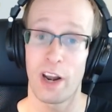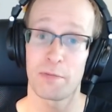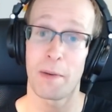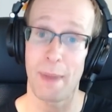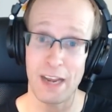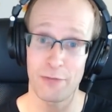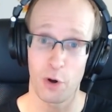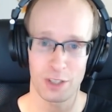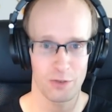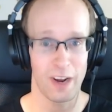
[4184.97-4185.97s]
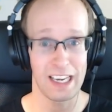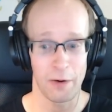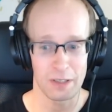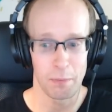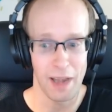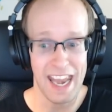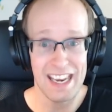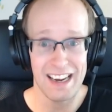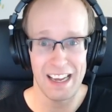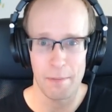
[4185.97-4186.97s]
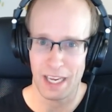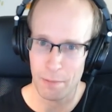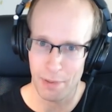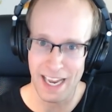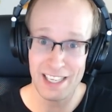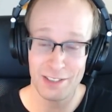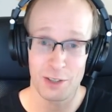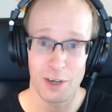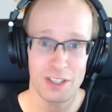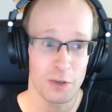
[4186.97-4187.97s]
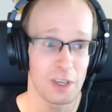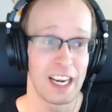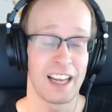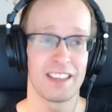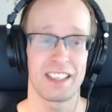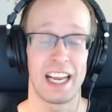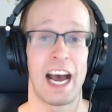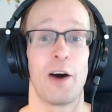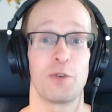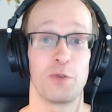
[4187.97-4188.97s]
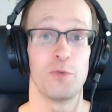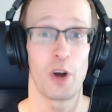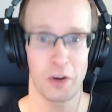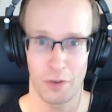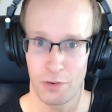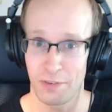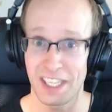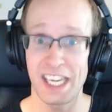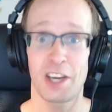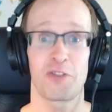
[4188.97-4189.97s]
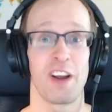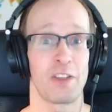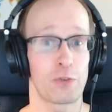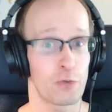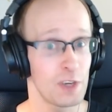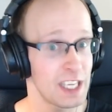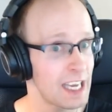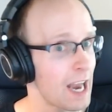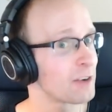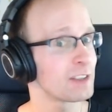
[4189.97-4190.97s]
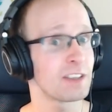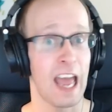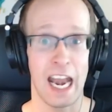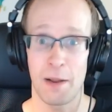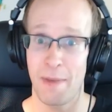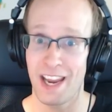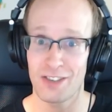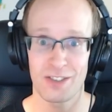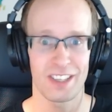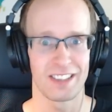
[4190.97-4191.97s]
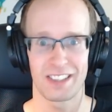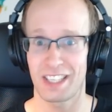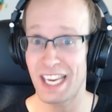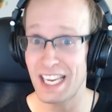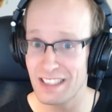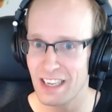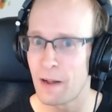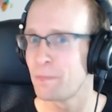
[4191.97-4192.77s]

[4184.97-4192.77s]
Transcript: main focuses right now is Blender, making Blender tutorials so you can understand how to work with 3D, create 3D characters, animations, and scenes.